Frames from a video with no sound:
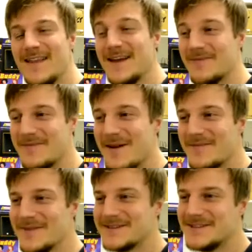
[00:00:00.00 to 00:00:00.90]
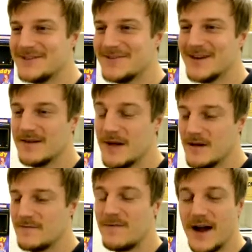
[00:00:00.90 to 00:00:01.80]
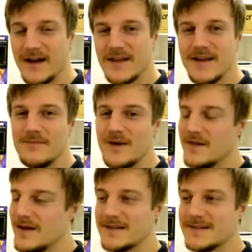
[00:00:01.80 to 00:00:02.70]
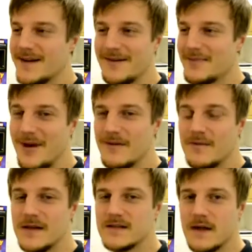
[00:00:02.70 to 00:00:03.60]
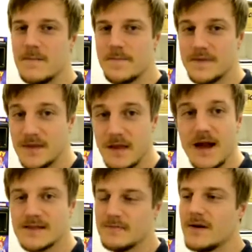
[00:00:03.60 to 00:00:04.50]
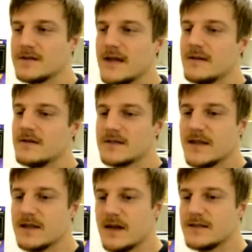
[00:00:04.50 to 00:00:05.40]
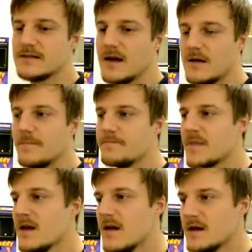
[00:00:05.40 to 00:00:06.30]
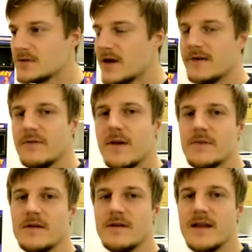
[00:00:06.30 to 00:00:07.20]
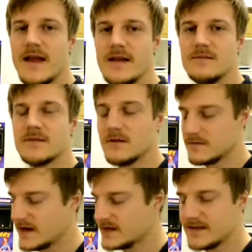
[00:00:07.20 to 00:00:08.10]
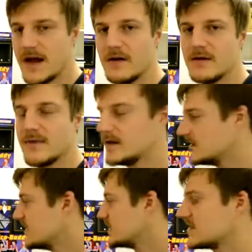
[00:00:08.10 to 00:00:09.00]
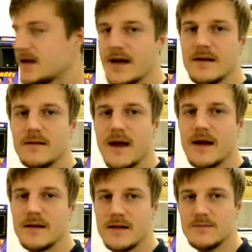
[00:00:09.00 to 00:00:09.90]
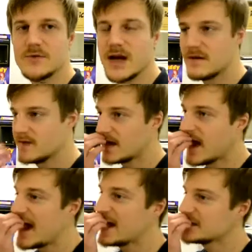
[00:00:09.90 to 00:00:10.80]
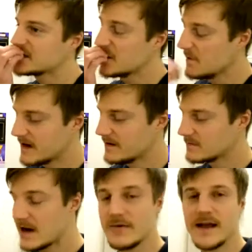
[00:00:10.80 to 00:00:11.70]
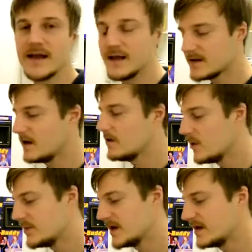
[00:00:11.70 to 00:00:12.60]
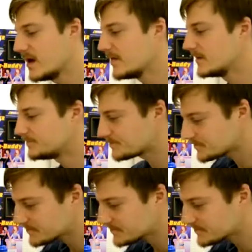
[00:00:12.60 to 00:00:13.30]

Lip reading: they remember to file it, but that's not a problem. It's lots of bartenders, and I'll try and remember their names. I'll write it down on my list that I keep track of the cash, so right when I get there, I'll open it up and